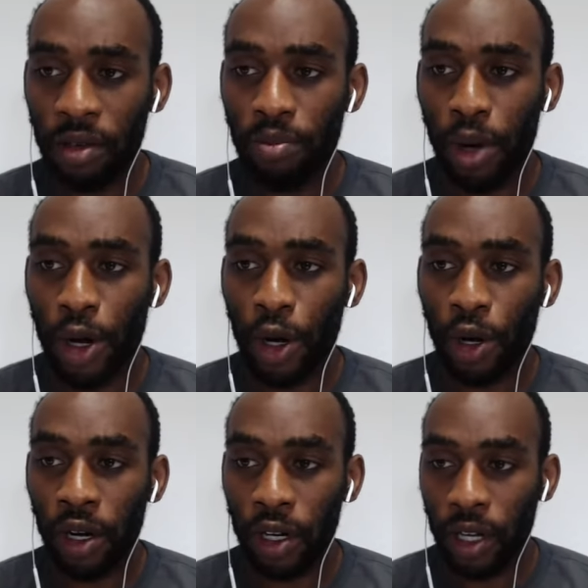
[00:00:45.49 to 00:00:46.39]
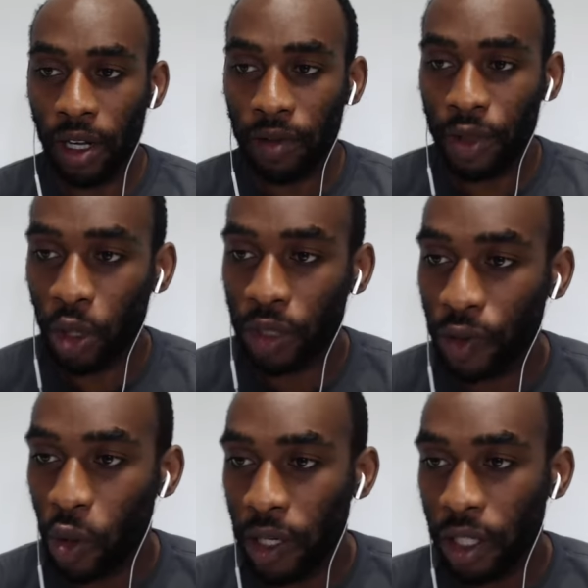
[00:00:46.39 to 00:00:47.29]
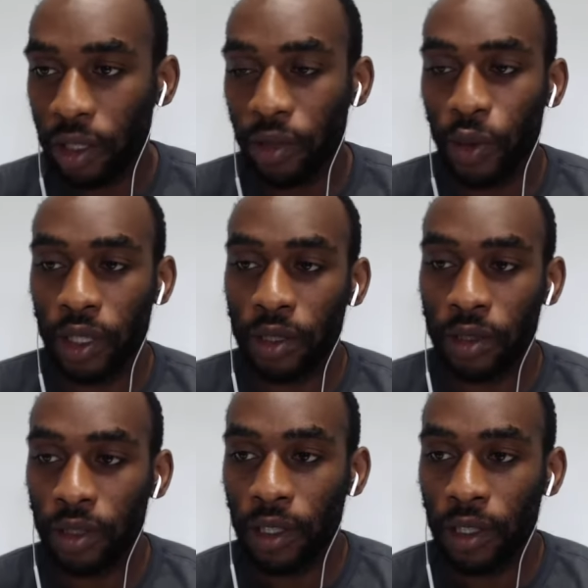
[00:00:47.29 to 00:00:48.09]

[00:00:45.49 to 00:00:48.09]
murder of George Floyd was,